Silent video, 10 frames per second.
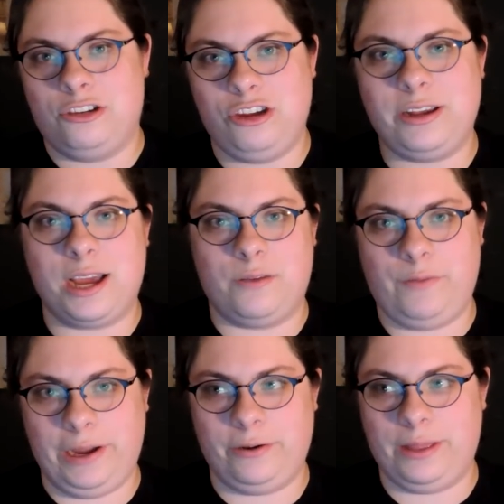she kind
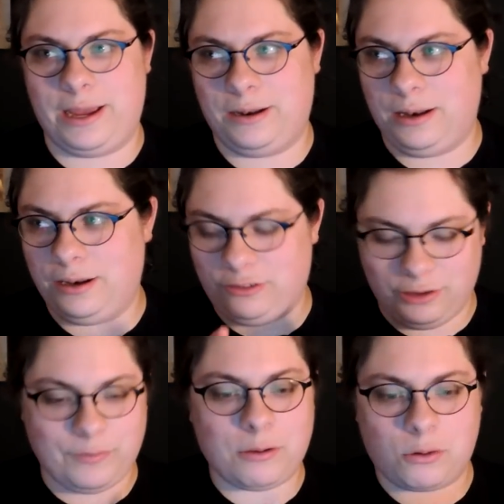of figured that
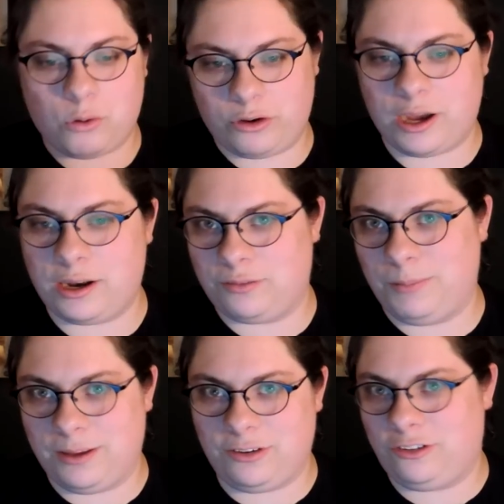she found
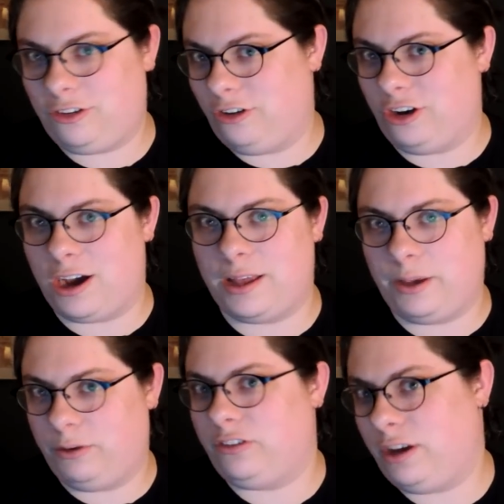Cortana's message to
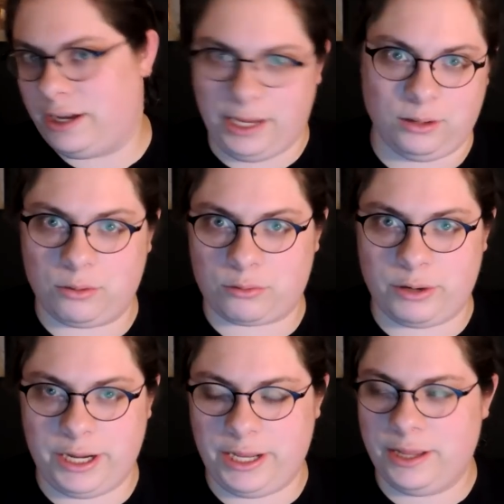John that we see in Halo
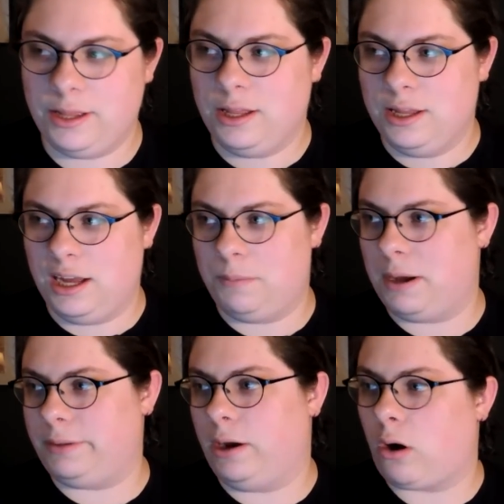3
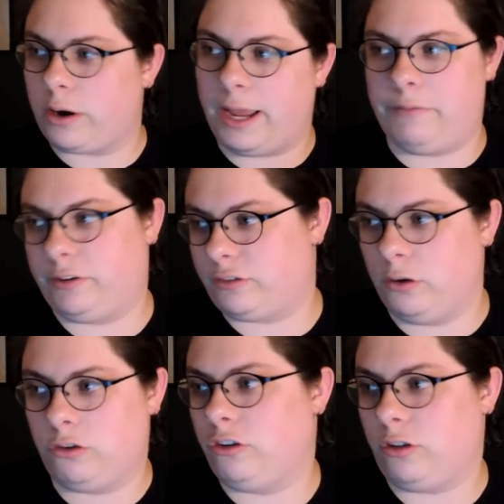about the Ark having a
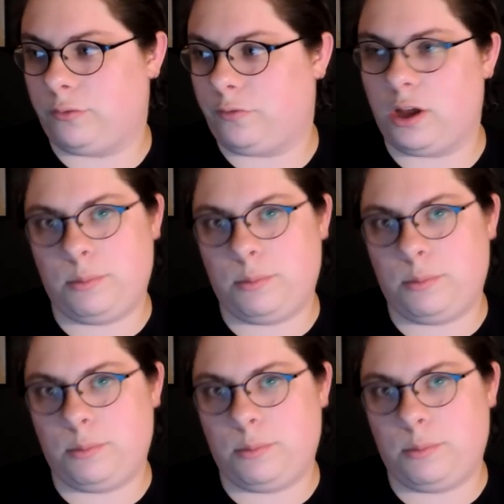solution to the